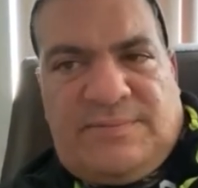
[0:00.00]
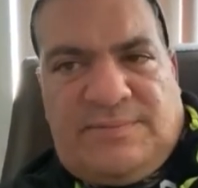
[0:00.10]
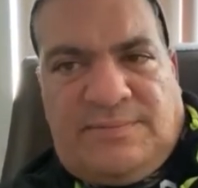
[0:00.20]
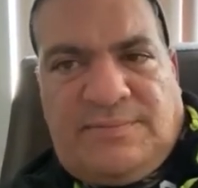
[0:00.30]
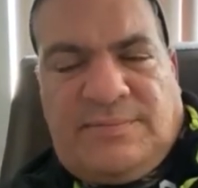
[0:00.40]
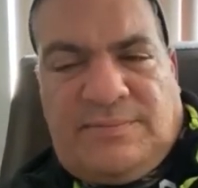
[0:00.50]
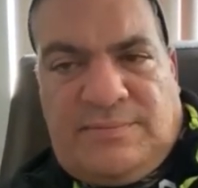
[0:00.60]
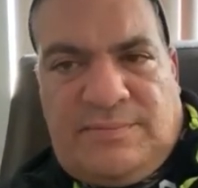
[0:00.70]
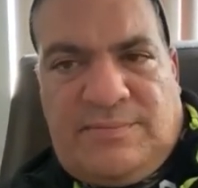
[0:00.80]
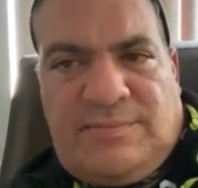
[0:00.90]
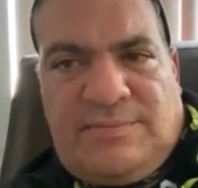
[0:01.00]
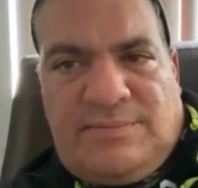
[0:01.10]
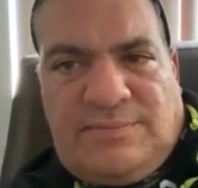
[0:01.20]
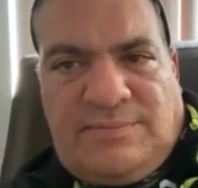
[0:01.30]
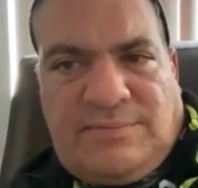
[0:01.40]

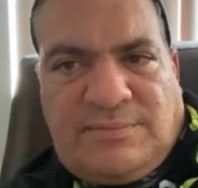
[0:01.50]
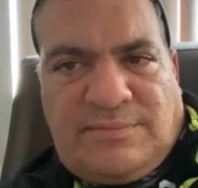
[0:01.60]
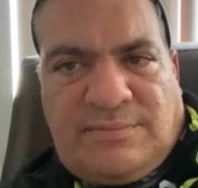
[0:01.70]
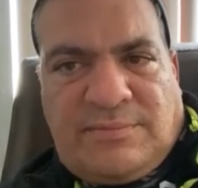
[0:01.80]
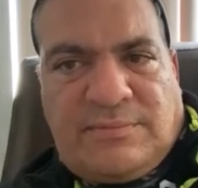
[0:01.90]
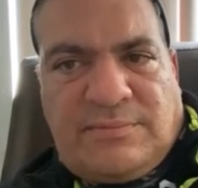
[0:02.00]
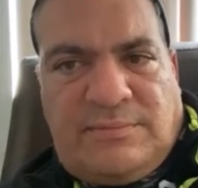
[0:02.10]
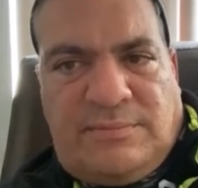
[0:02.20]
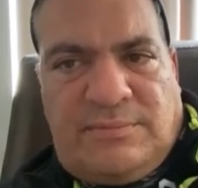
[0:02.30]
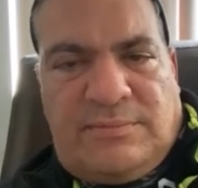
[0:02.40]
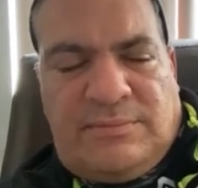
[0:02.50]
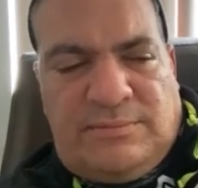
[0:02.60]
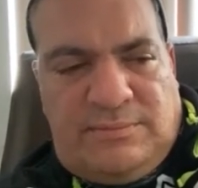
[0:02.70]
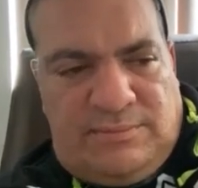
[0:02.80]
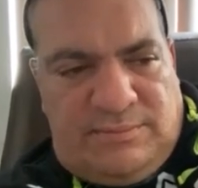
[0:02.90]

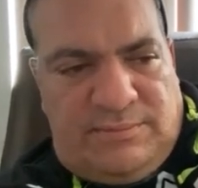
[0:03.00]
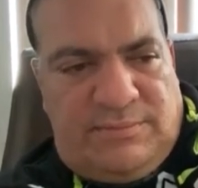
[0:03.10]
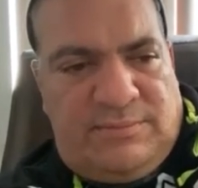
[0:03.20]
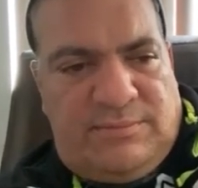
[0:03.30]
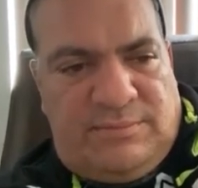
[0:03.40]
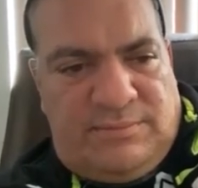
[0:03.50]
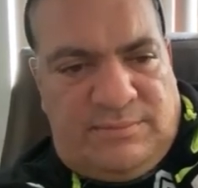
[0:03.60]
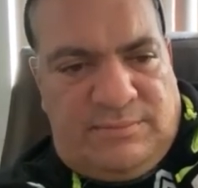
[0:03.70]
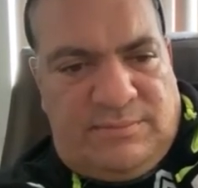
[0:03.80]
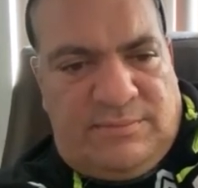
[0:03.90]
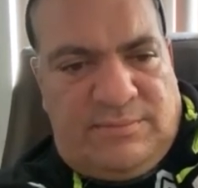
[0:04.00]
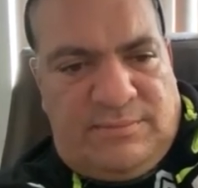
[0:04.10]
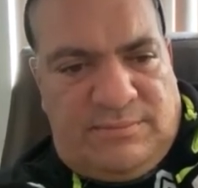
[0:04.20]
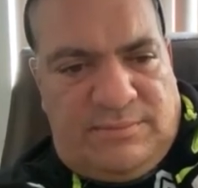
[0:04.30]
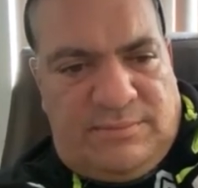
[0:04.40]

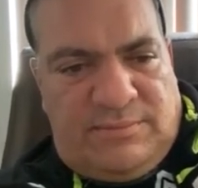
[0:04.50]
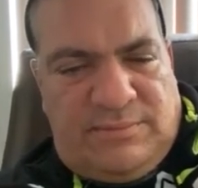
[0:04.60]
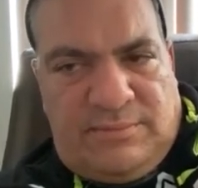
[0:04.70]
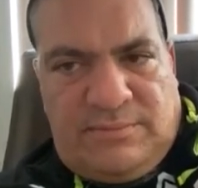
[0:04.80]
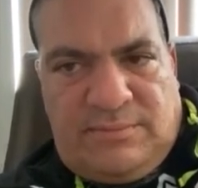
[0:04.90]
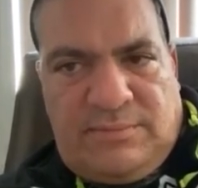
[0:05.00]
The person shown says nothing.